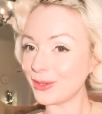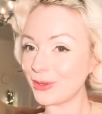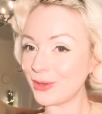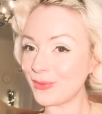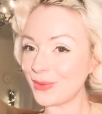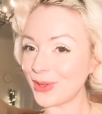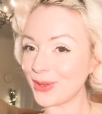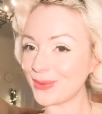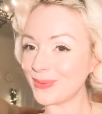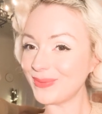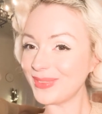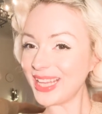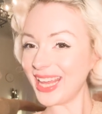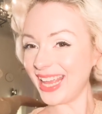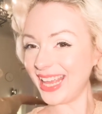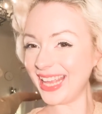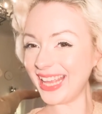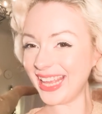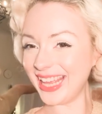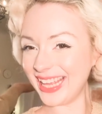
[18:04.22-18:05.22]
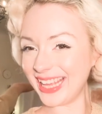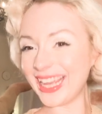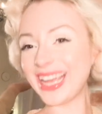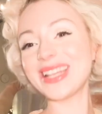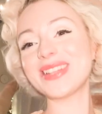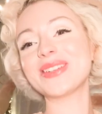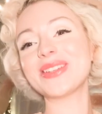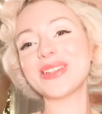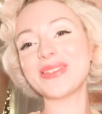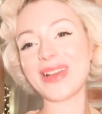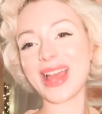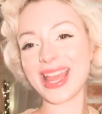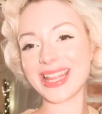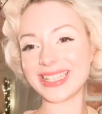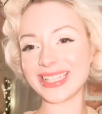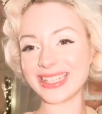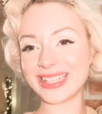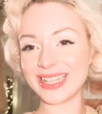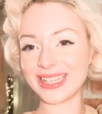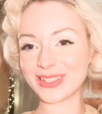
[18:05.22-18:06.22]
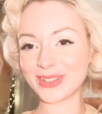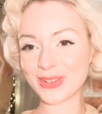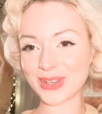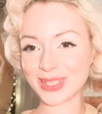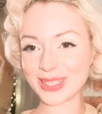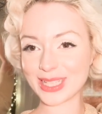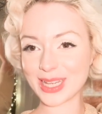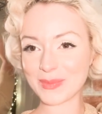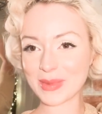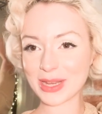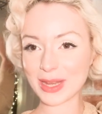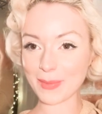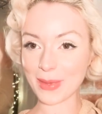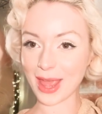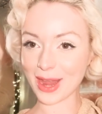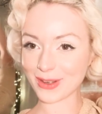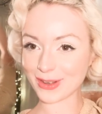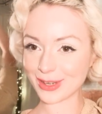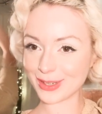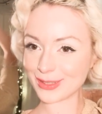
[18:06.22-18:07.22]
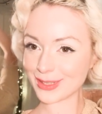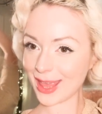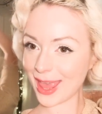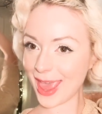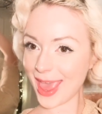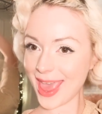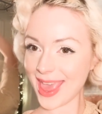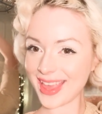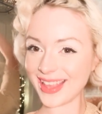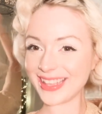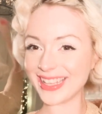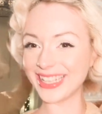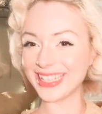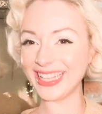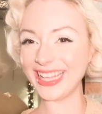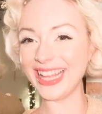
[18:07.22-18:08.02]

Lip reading: the review. I don't know why I did this. You can see me in the background. Hey.